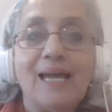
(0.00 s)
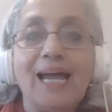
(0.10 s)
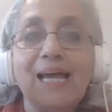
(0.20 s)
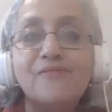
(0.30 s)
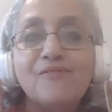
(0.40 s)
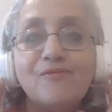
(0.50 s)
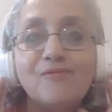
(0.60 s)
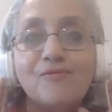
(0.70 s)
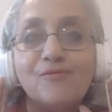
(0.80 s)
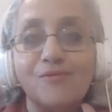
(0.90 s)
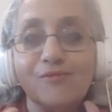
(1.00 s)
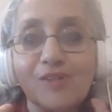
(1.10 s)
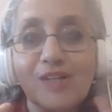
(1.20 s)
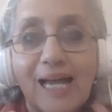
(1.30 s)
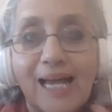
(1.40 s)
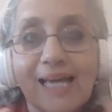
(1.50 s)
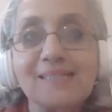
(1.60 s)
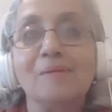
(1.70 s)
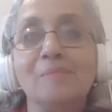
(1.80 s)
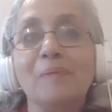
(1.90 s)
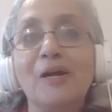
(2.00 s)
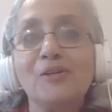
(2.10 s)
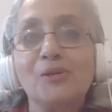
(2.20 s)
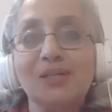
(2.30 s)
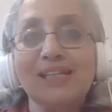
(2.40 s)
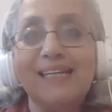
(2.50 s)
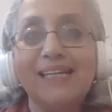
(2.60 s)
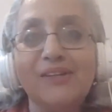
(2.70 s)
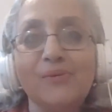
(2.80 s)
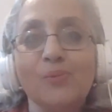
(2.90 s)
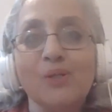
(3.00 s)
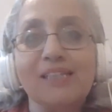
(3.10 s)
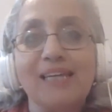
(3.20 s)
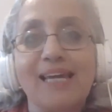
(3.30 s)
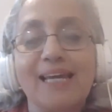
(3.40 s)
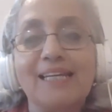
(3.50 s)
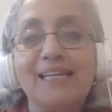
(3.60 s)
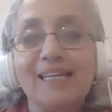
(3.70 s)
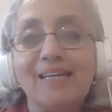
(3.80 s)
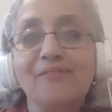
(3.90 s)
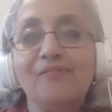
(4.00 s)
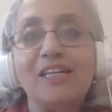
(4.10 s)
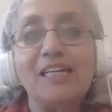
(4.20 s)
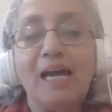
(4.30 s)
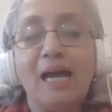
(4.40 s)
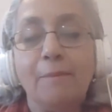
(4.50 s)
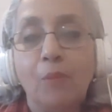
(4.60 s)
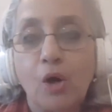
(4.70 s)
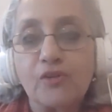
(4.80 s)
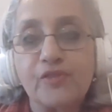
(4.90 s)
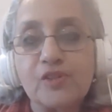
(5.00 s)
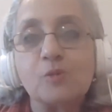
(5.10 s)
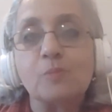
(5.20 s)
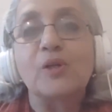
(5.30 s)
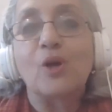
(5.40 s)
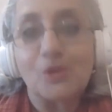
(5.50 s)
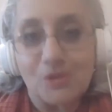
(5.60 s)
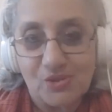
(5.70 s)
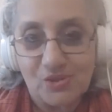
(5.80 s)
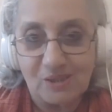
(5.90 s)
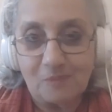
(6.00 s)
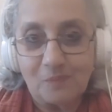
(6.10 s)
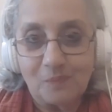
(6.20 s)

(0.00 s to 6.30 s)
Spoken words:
and as compared to dealing with a very amorphous bureaucracy.